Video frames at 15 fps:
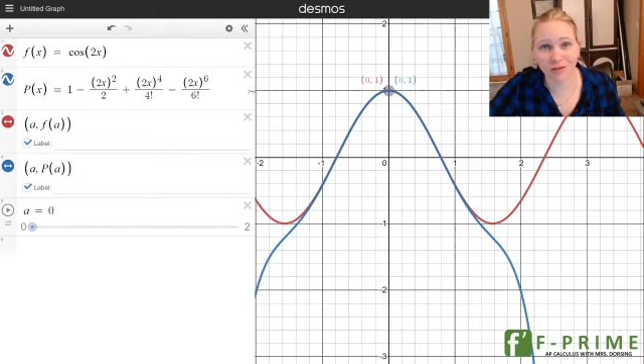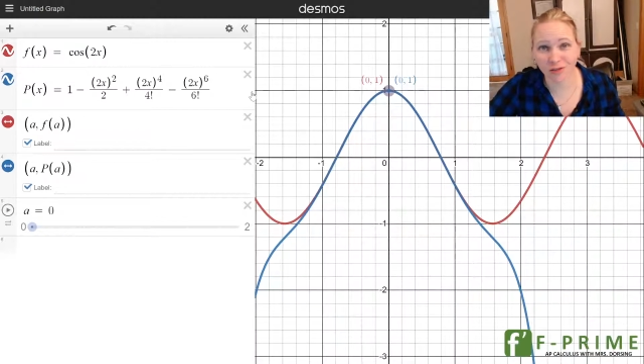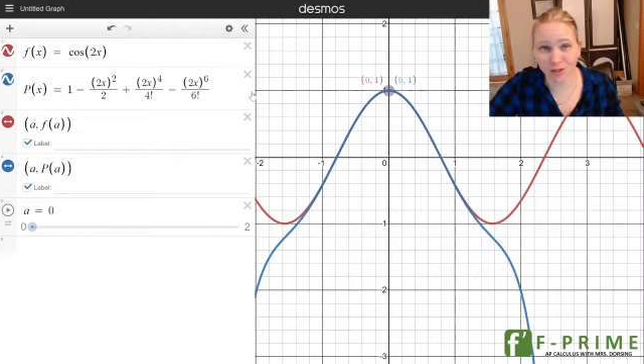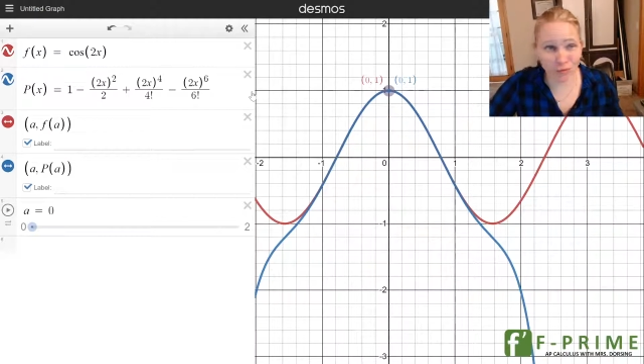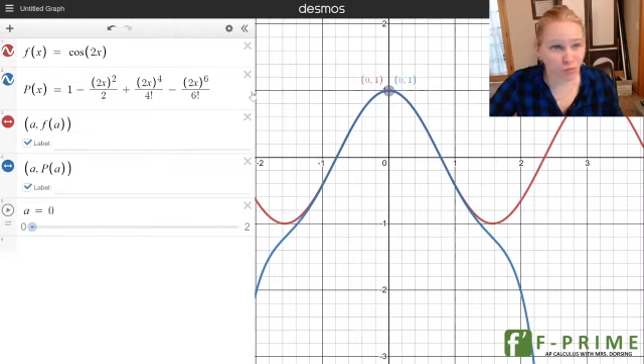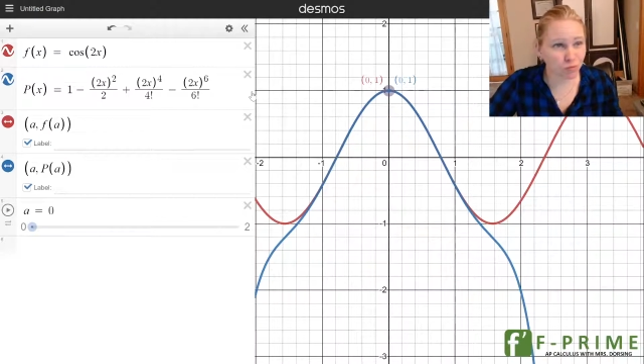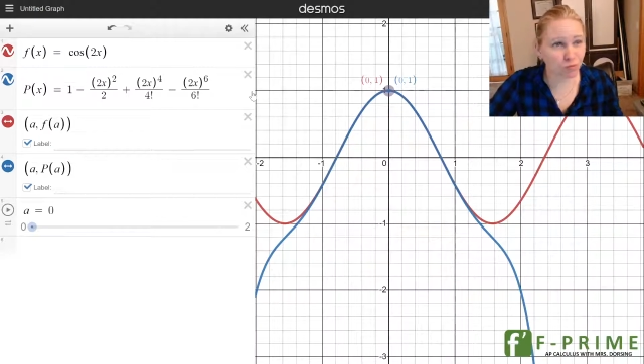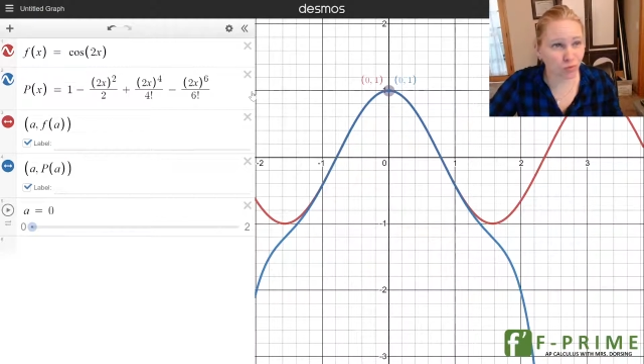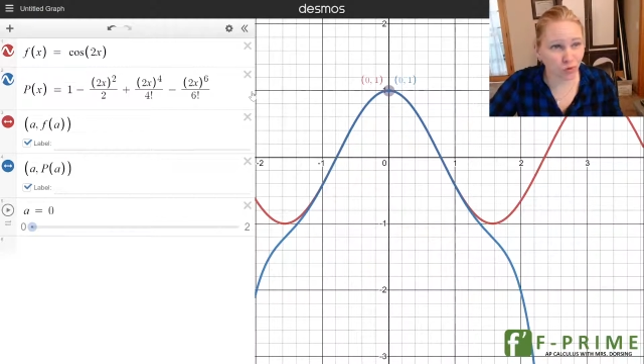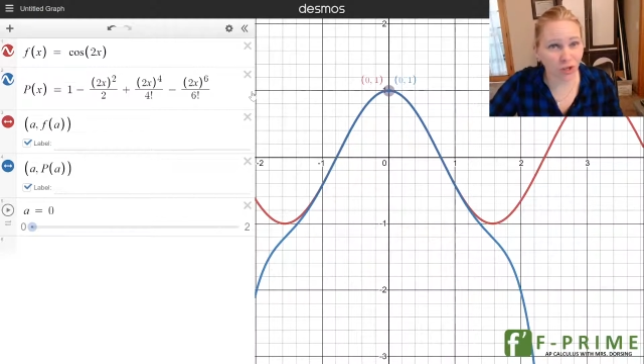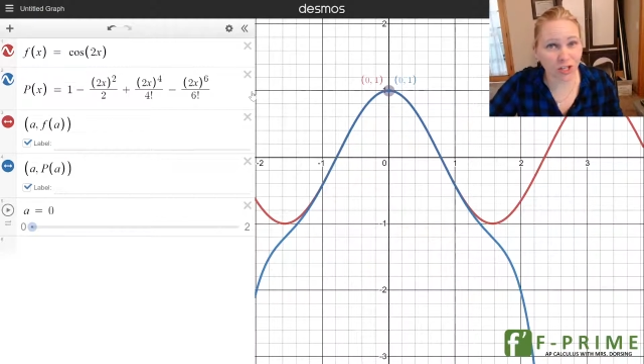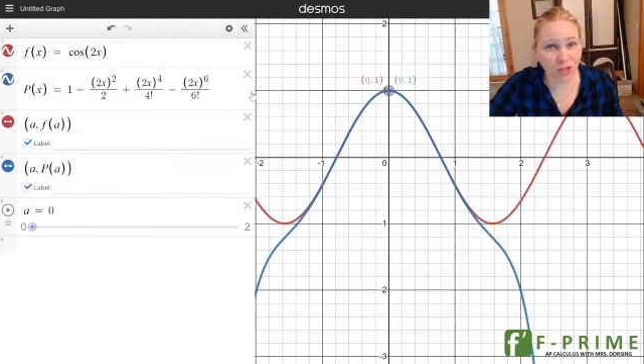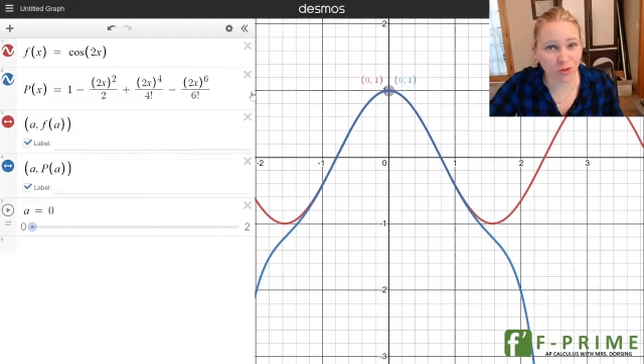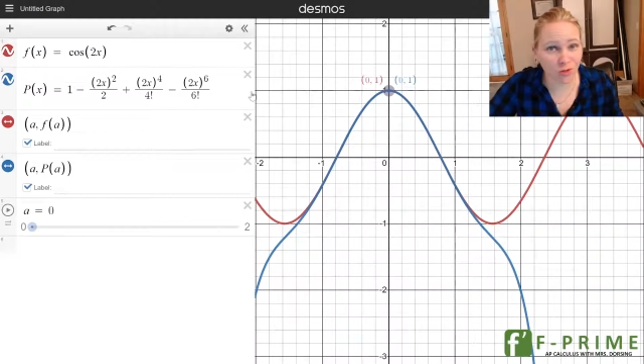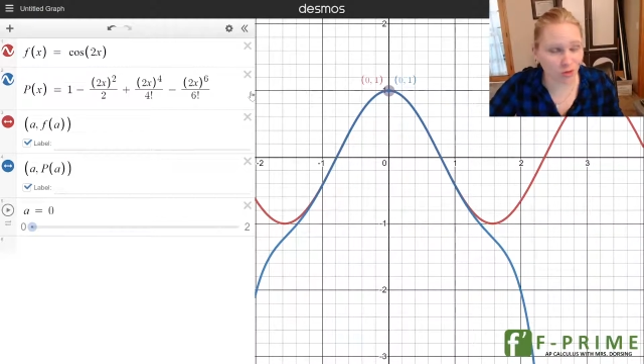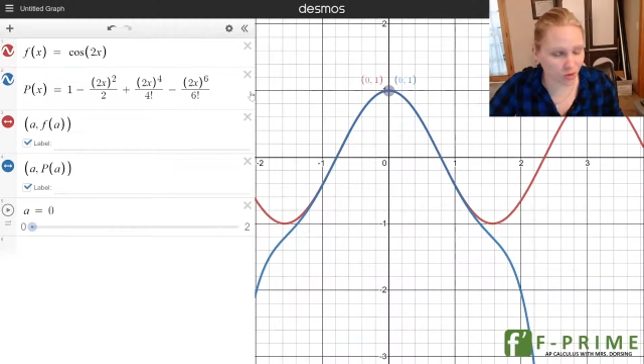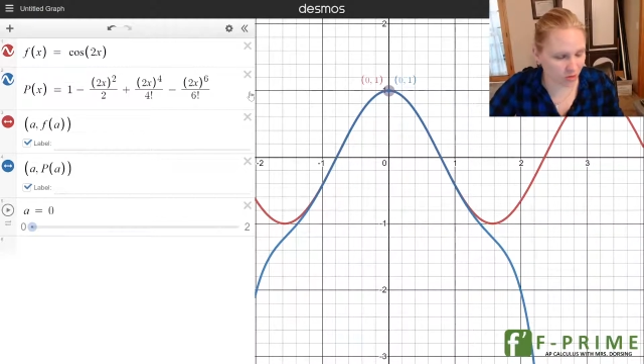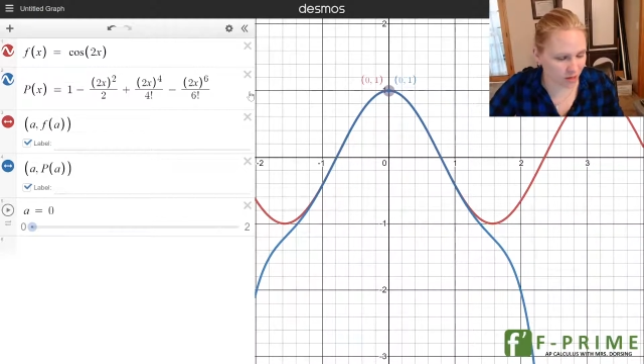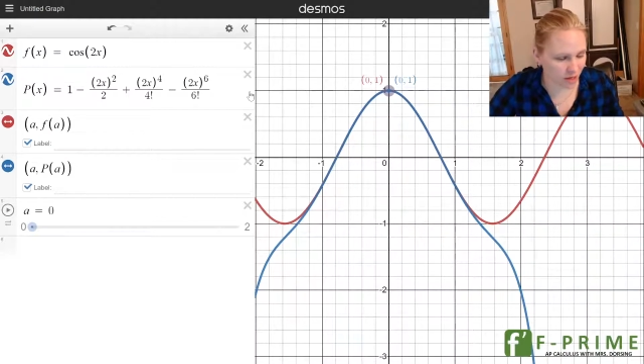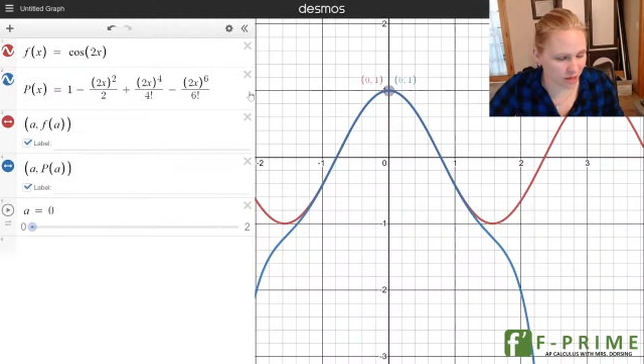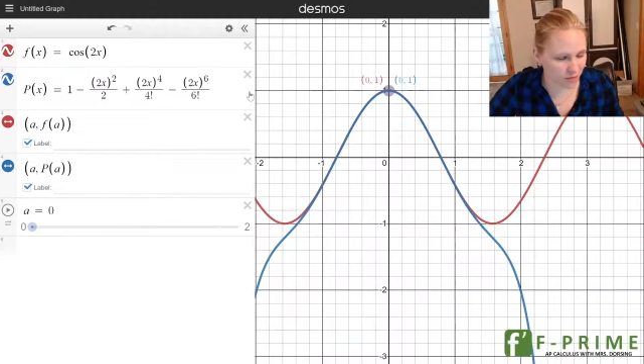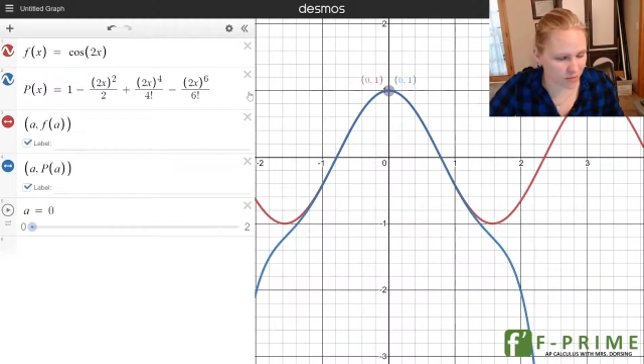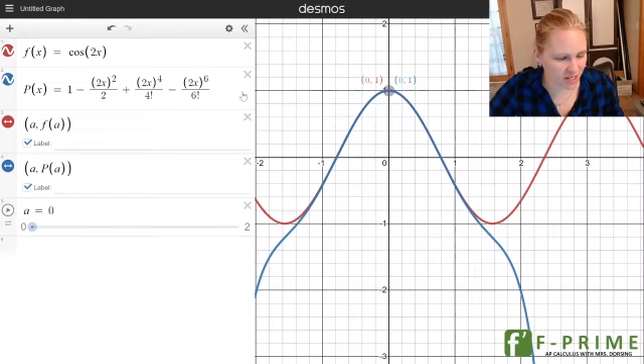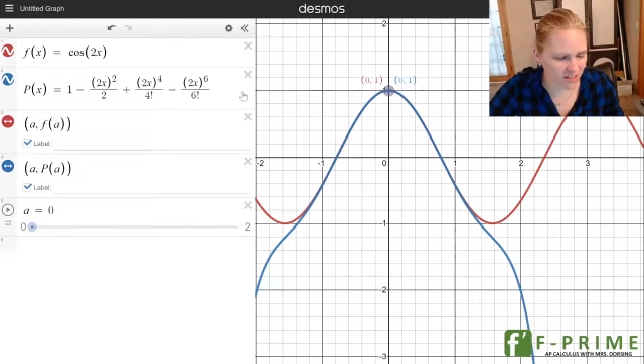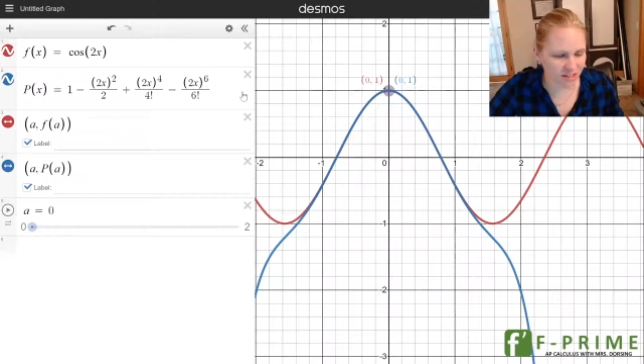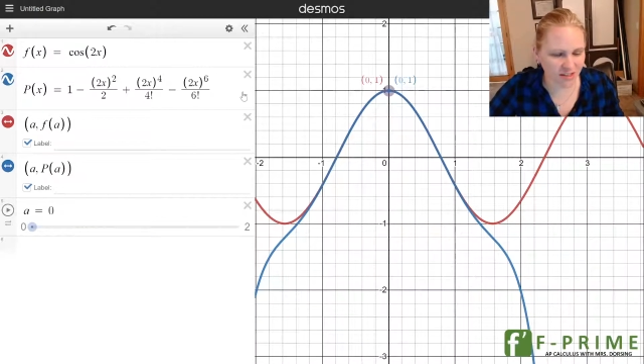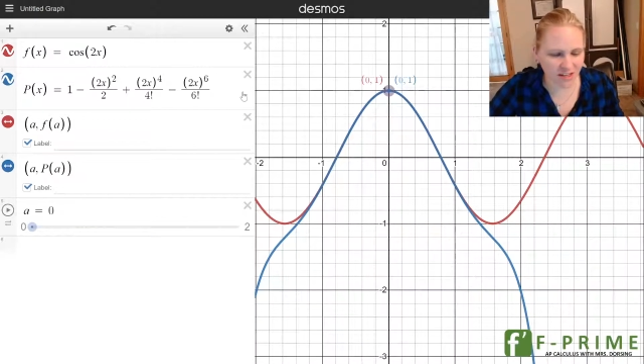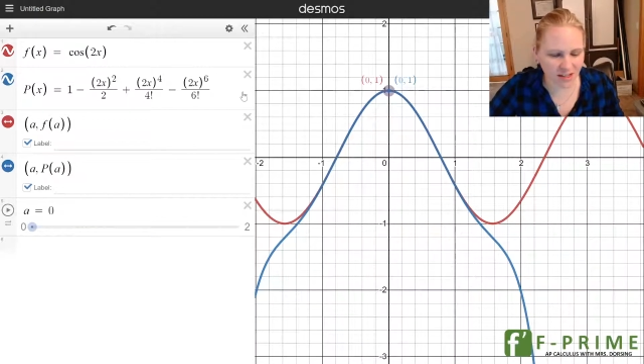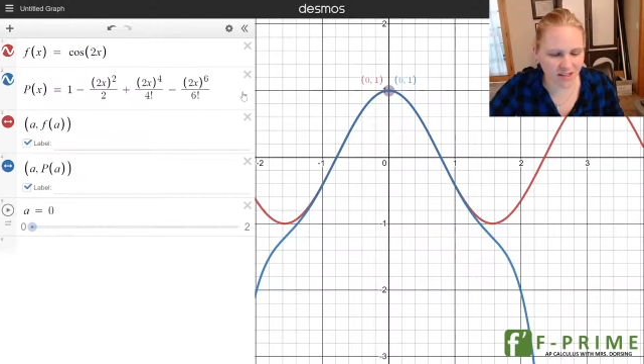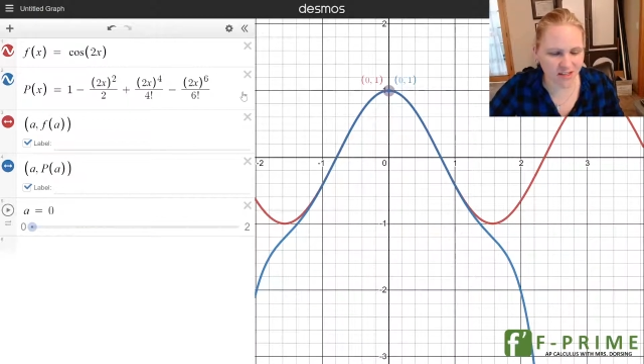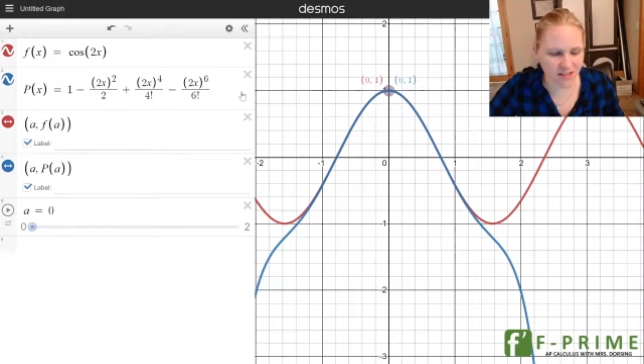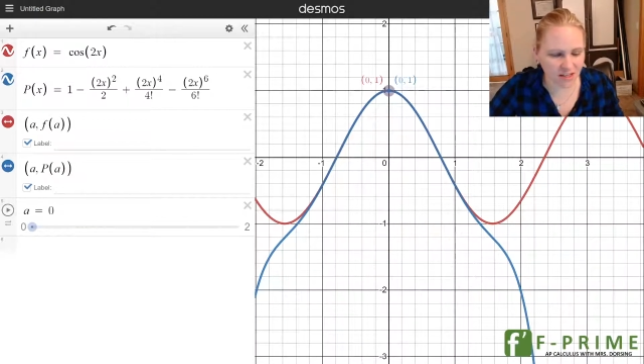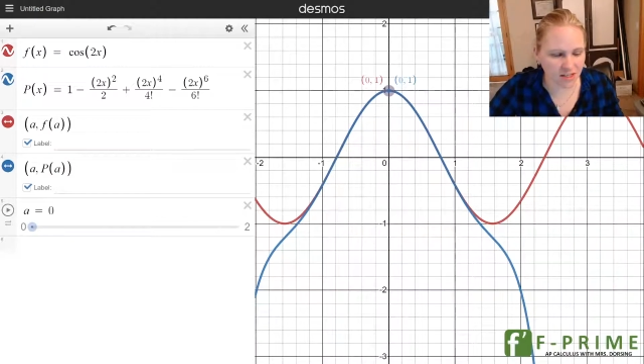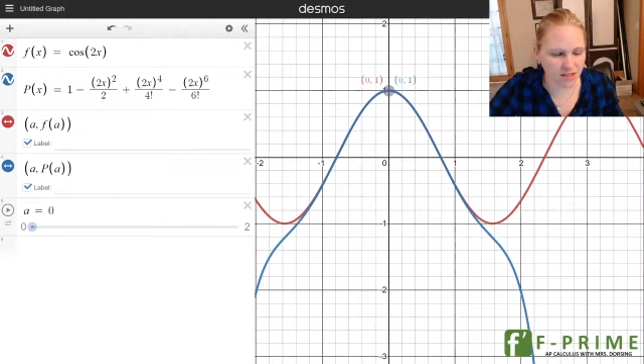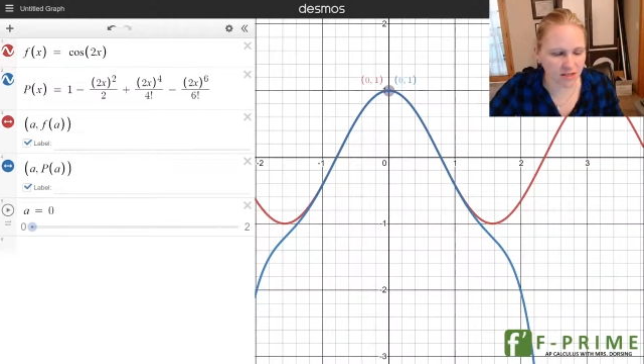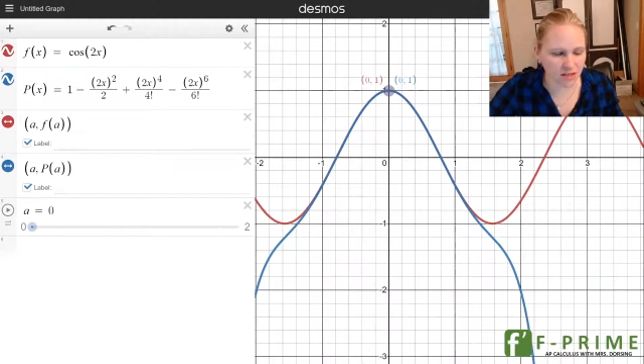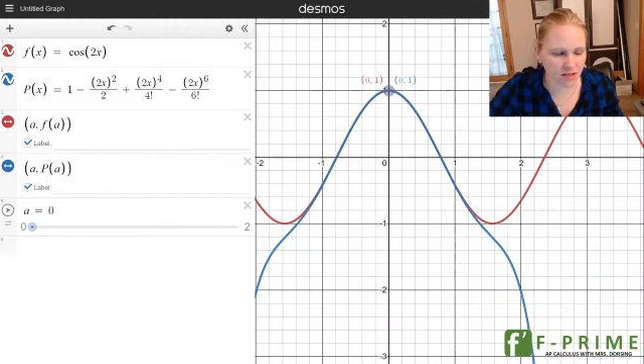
It's pretty cool, and it makes it nice and easy